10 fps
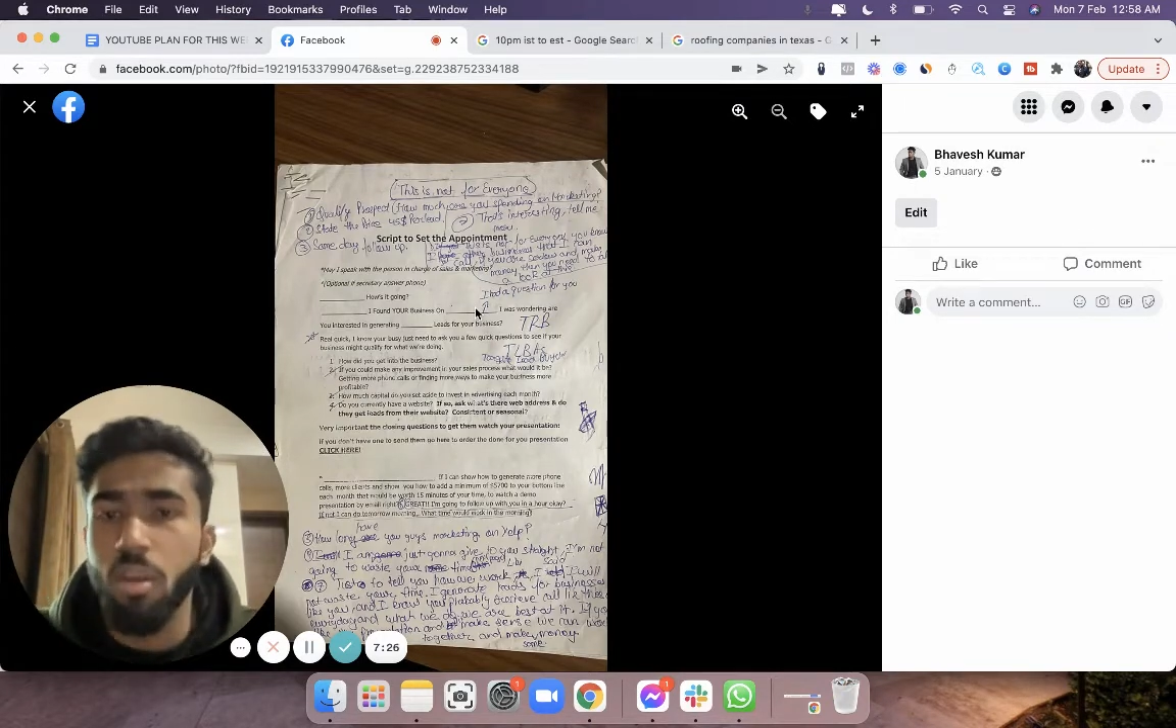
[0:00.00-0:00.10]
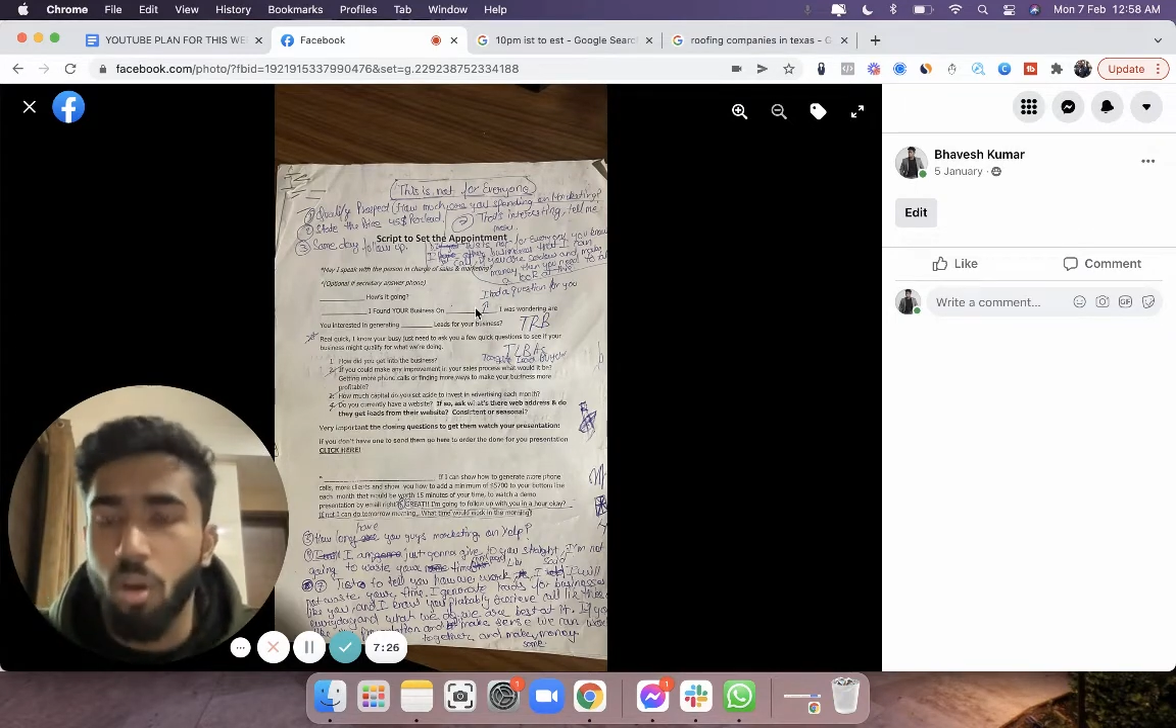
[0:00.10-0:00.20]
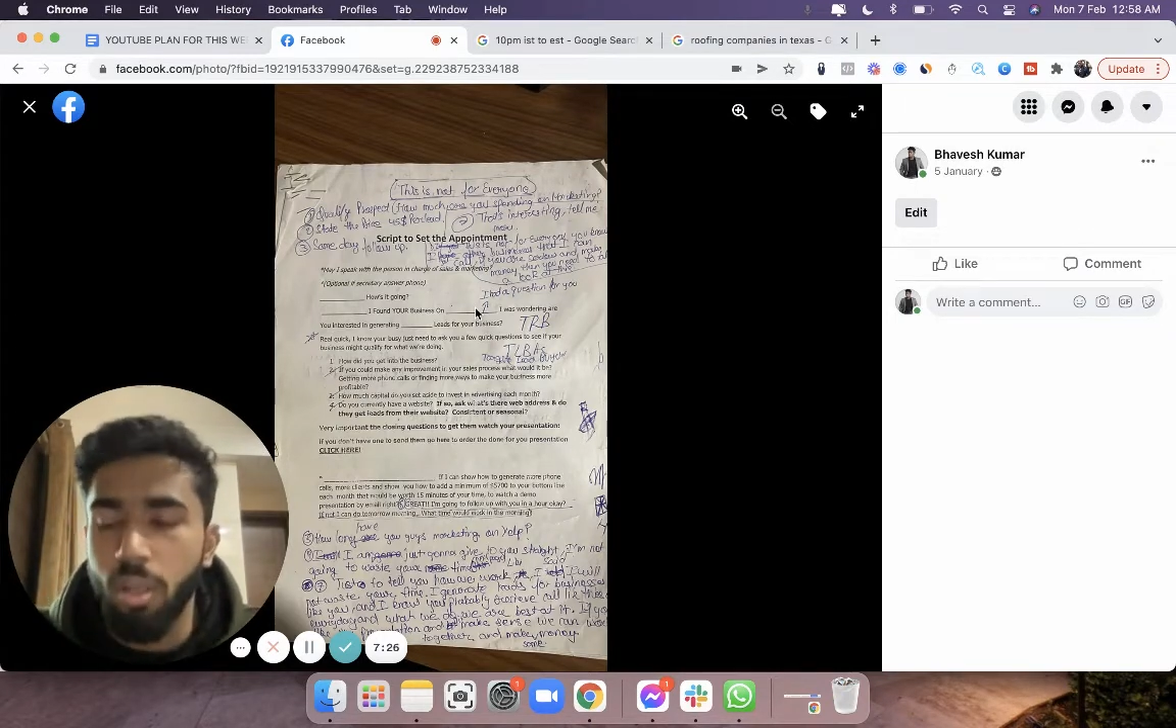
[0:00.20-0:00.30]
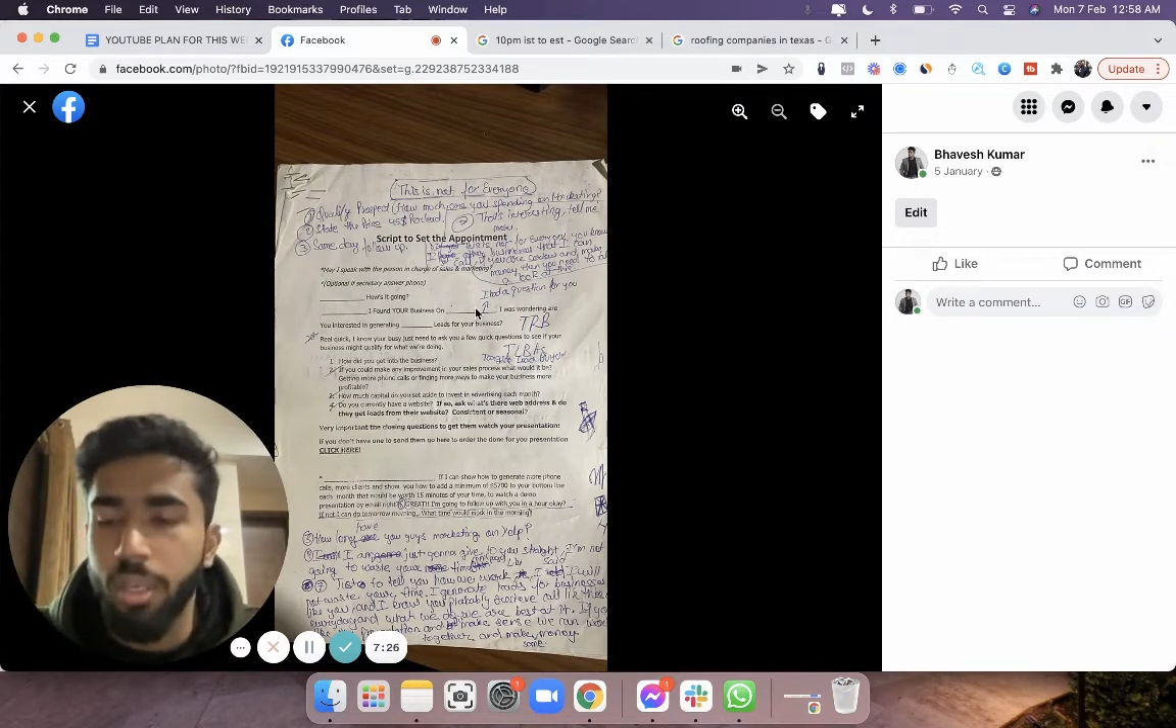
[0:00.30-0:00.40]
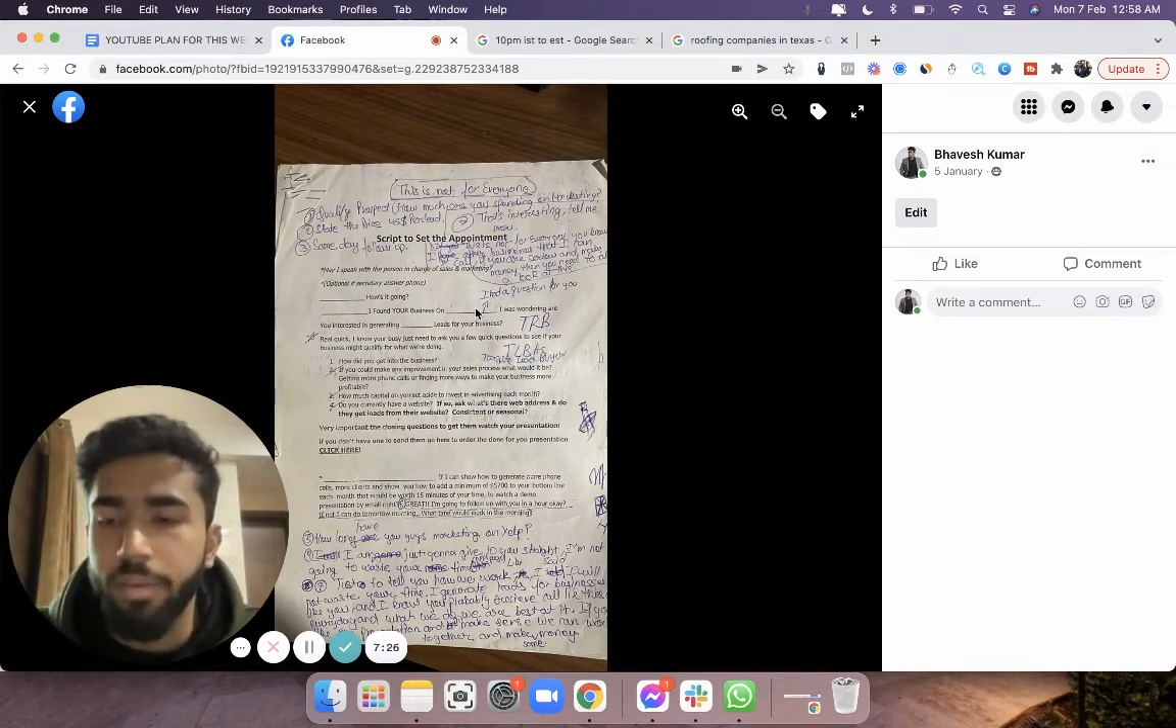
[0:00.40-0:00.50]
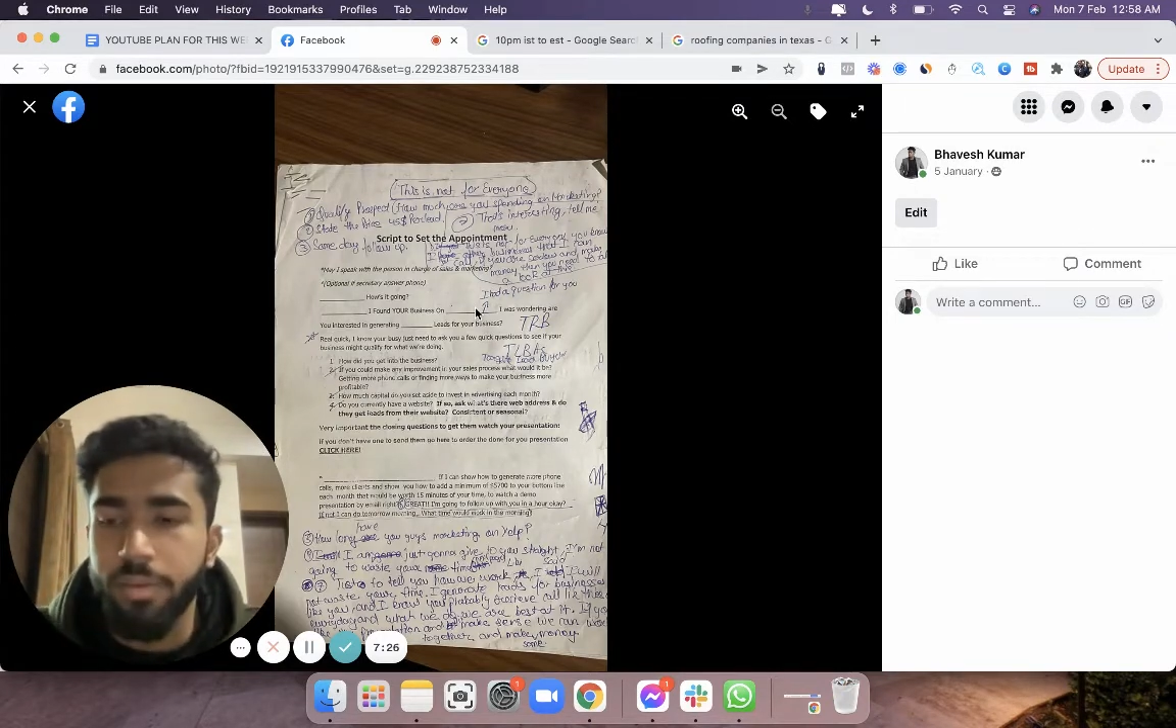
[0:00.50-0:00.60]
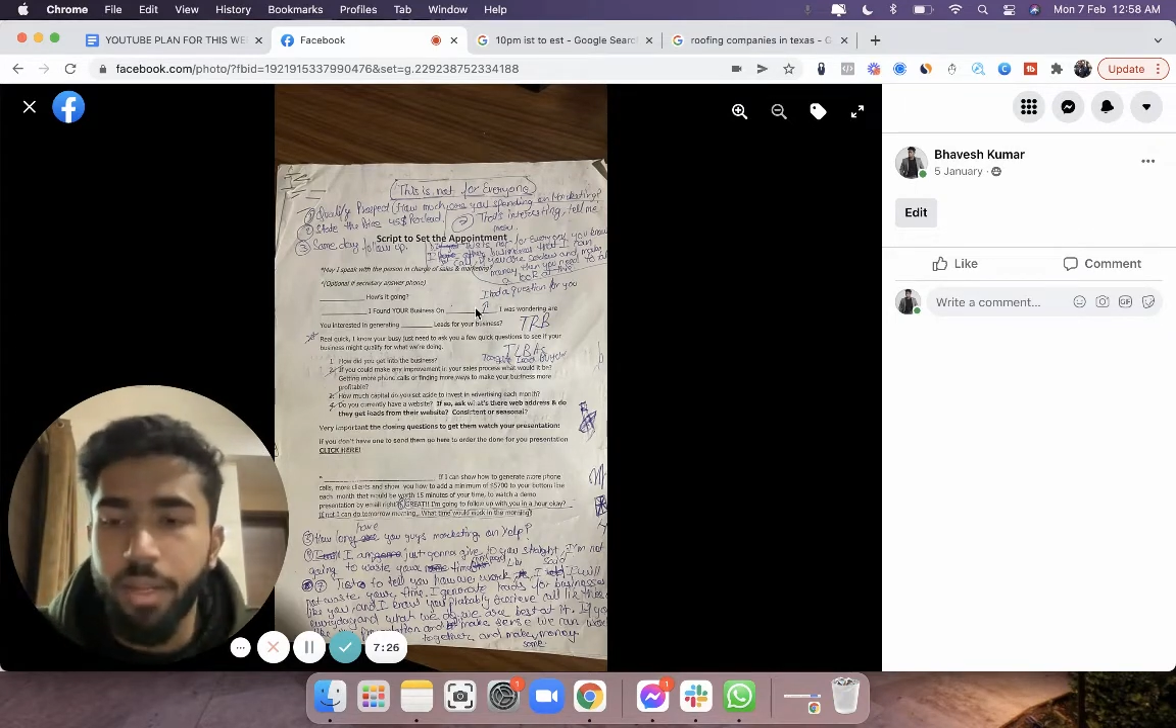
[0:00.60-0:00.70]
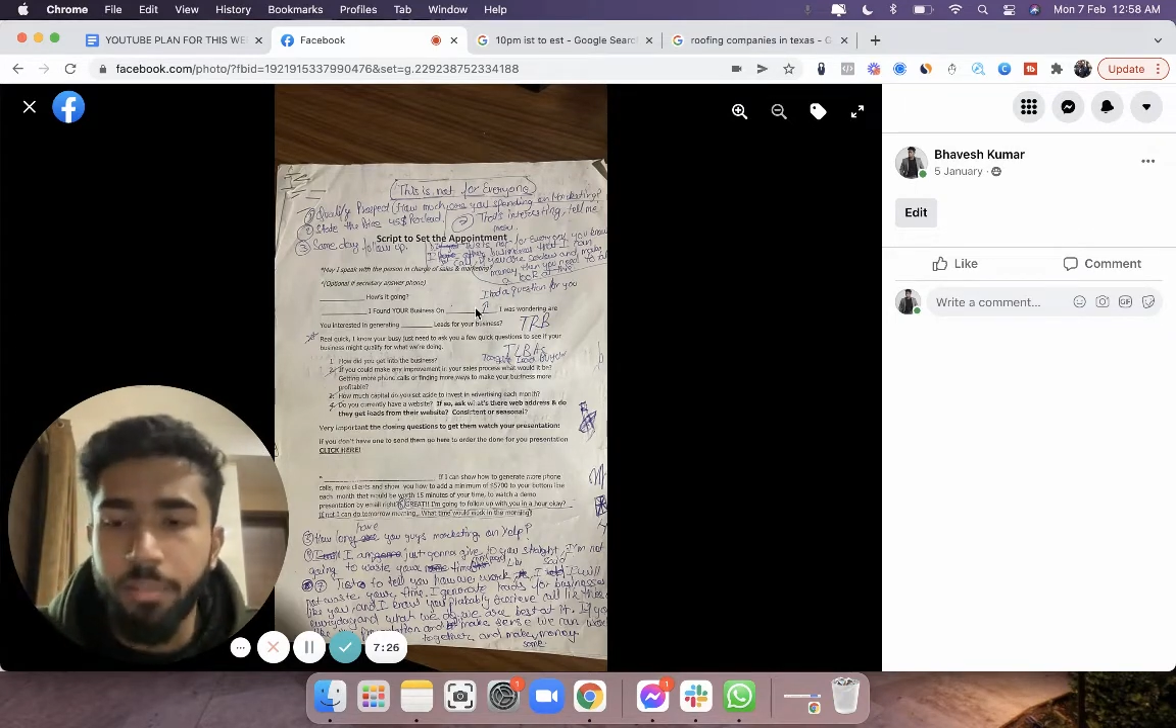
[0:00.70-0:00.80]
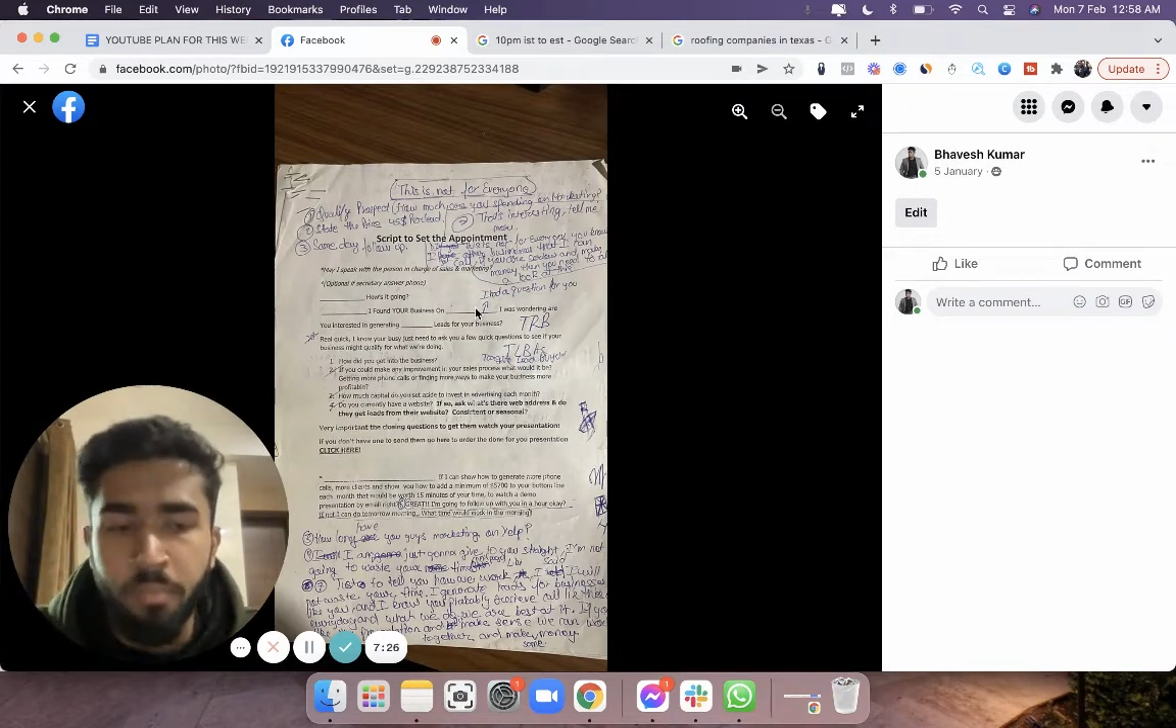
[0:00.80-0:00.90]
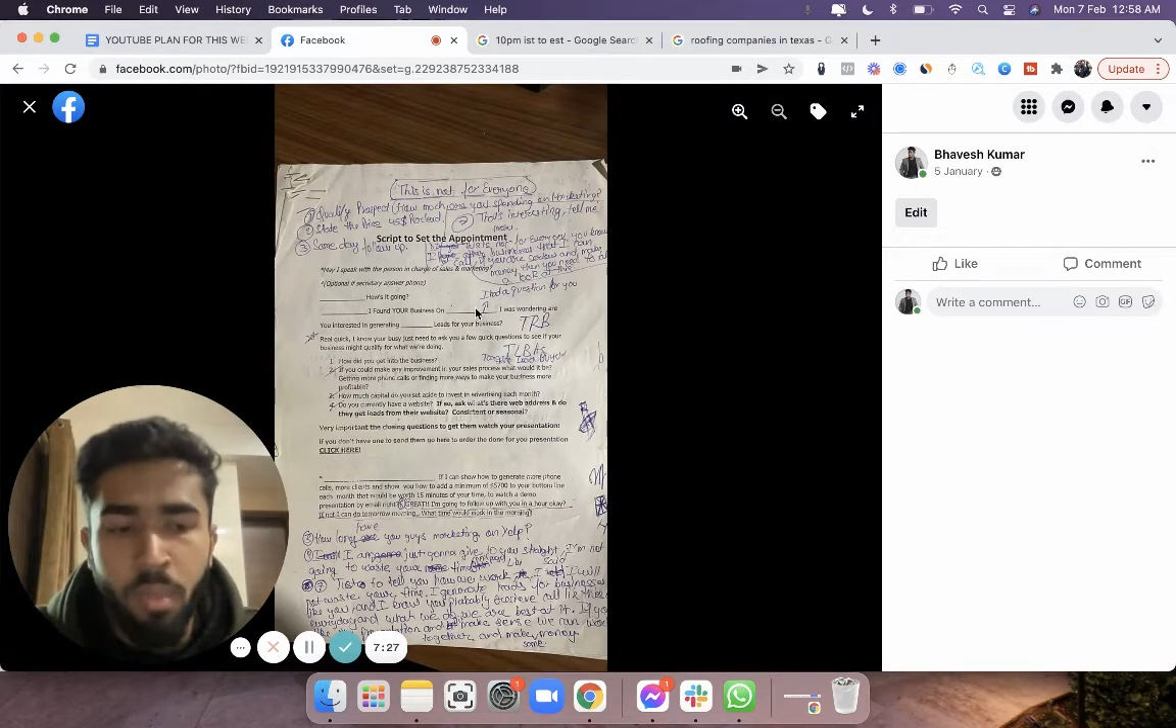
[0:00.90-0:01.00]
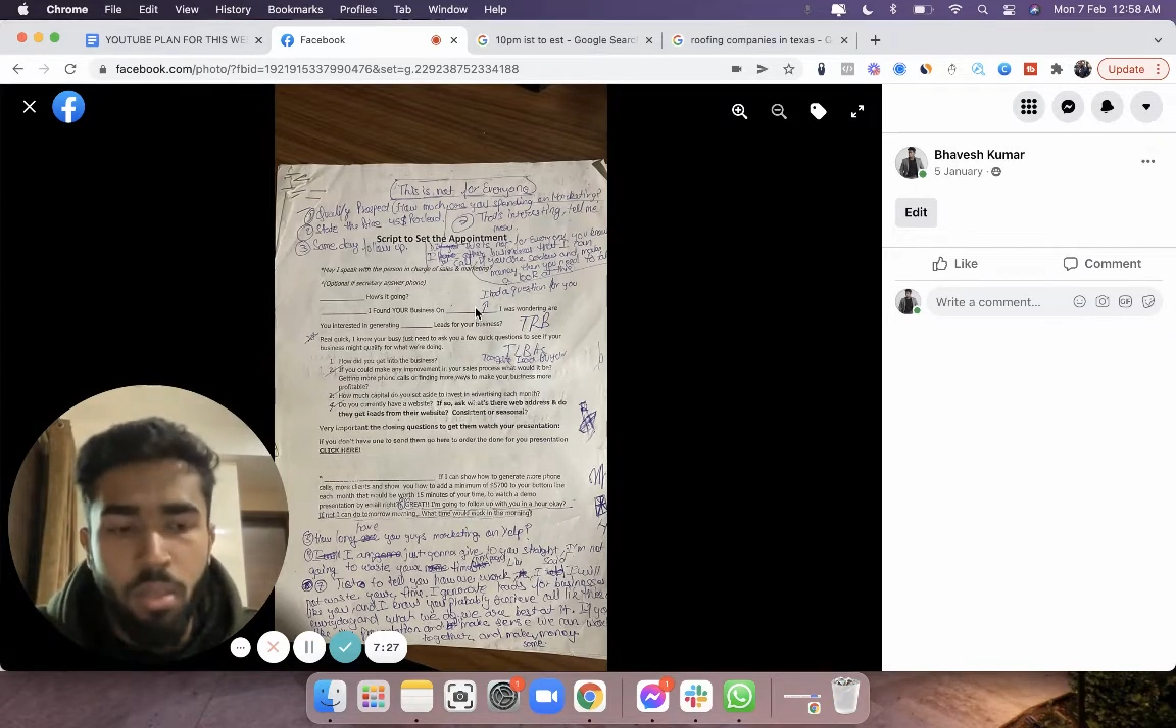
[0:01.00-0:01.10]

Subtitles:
online, right?